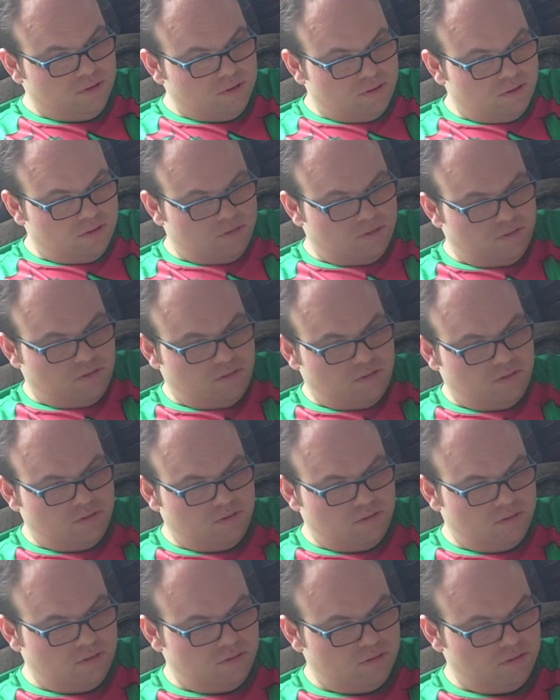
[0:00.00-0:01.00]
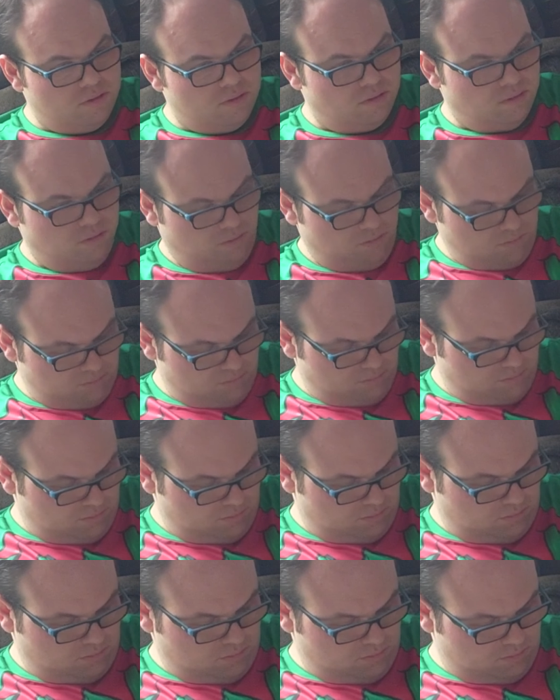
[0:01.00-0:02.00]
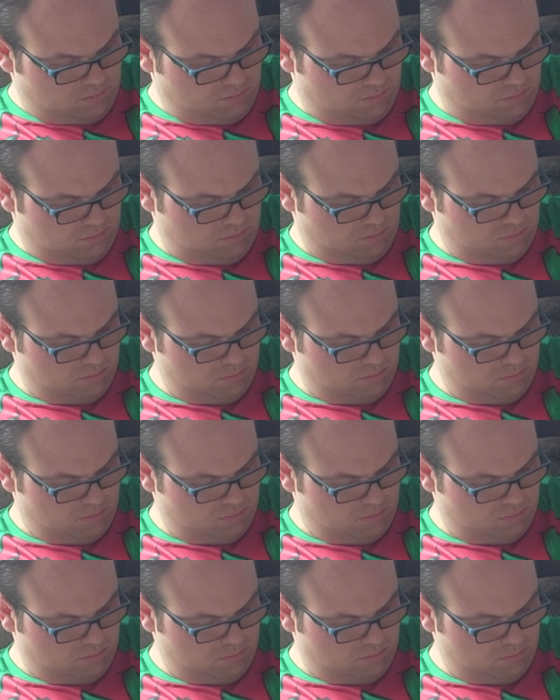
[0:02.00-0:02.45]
No one is speaking in this clip.